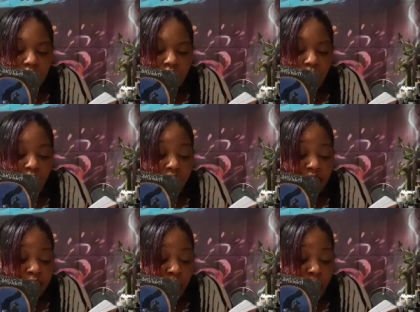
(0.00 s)
You are
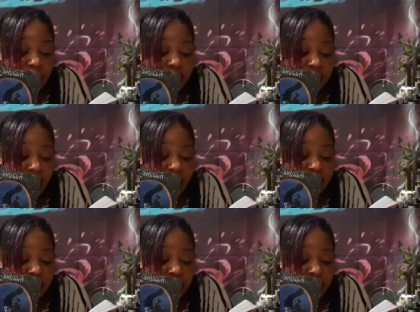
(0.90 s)
important
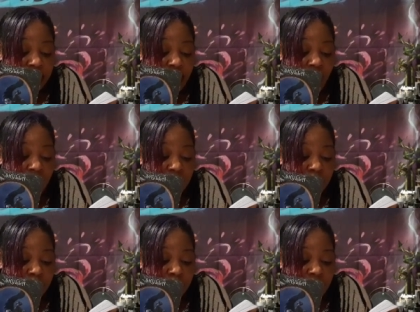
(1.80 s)
and should not
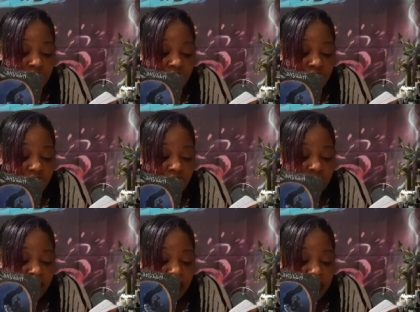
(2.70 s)
be
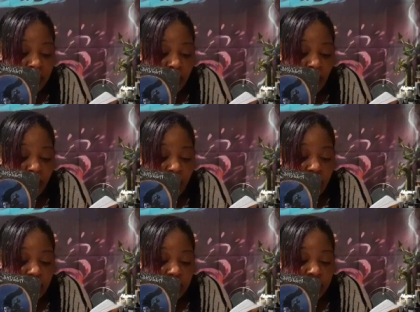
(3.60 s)
invisible.
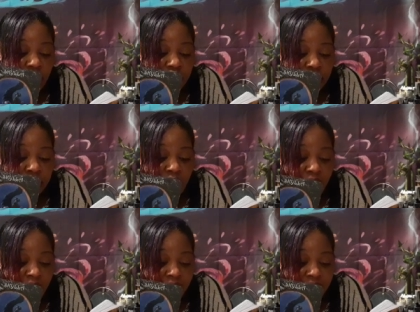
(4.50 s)
Just
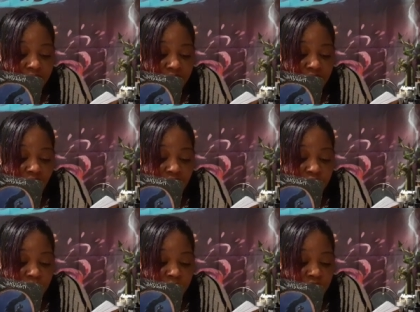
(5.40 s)
try not
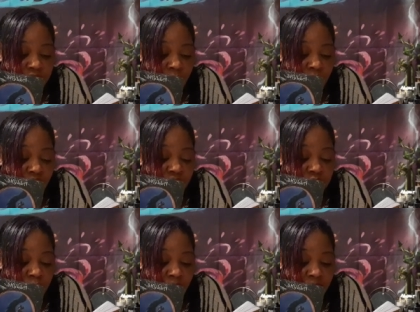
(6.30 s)
to be so
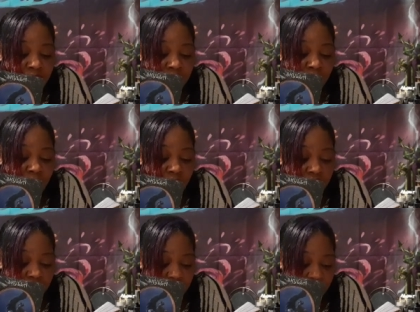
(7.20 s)
melodramatic about
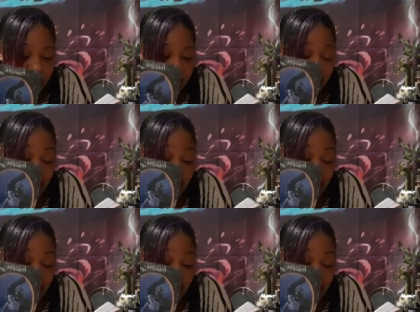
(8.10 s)
everything,